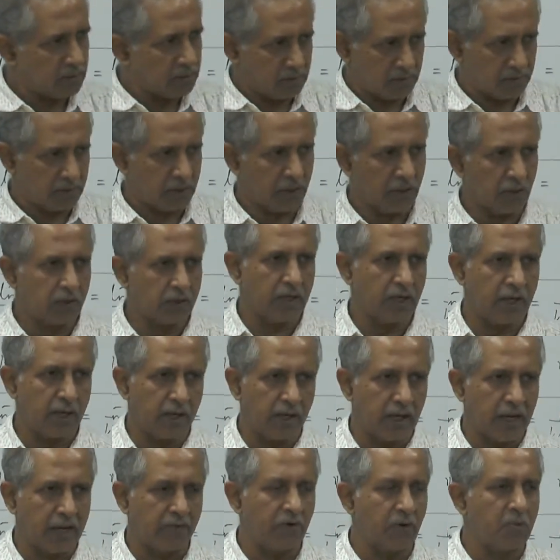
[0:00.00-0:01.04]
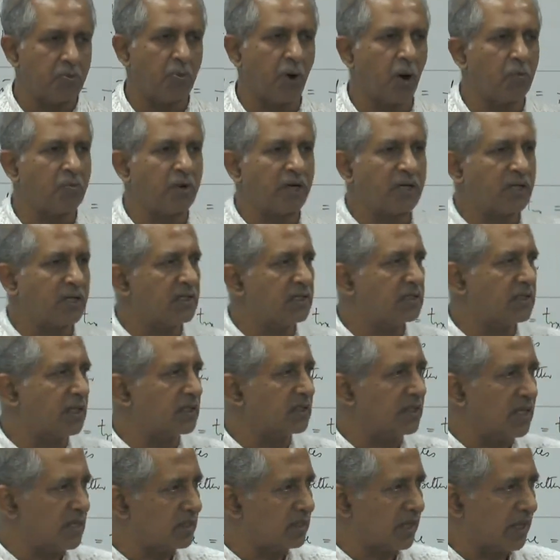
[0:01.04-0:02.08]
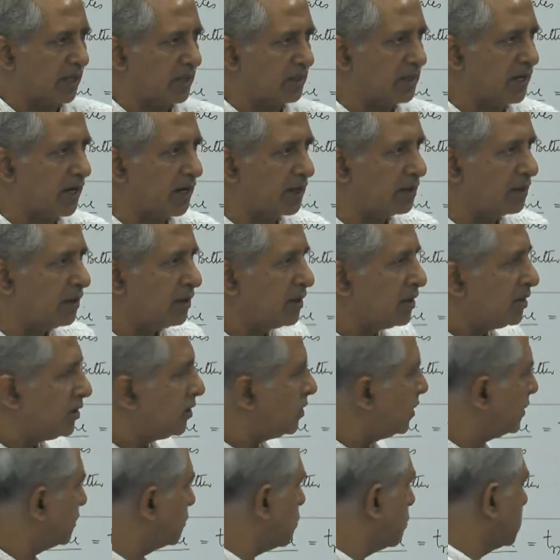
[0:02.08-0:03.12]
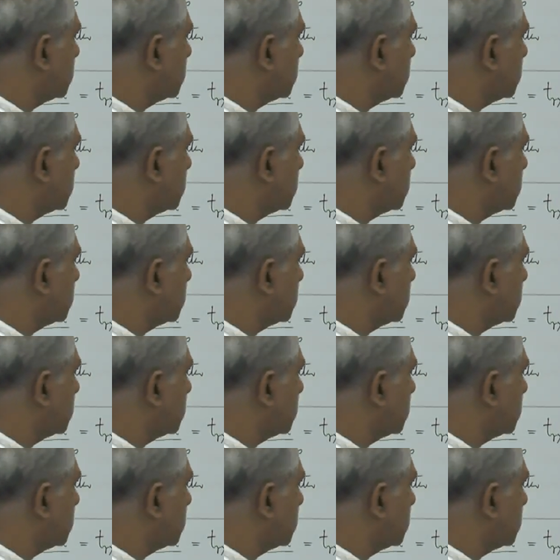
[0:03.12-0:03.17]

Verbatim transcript: you know the liquid properties and things like that and so